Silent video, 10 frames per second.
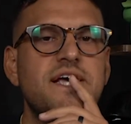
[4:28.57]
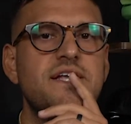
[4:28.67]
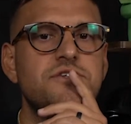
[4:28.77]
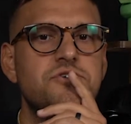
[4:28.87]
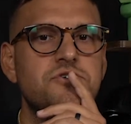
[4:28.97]

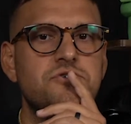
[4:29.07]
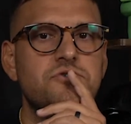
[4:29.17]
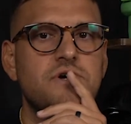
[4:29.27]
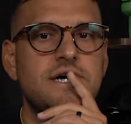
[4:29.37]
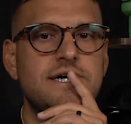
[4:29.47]
tend
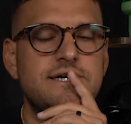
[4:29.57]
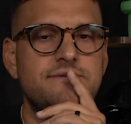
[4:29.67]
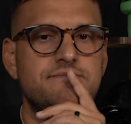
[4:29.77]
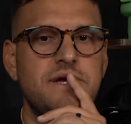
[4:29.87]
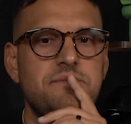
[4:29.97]
to
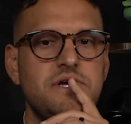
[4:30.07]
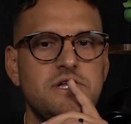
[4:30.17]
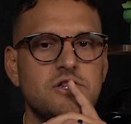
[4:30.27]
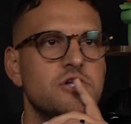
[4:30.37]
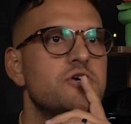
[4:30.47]
um,
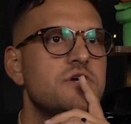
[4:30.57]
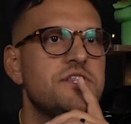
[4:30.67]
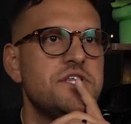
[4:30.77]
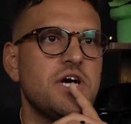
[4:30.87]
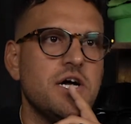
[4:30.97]
maybe learn
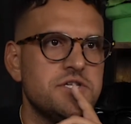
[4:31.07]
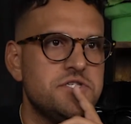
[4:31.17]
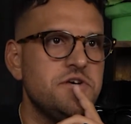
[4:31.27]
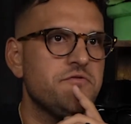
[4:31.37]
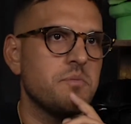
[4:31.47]
a
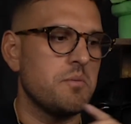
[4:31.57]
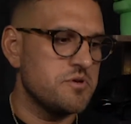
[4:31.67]
theology from a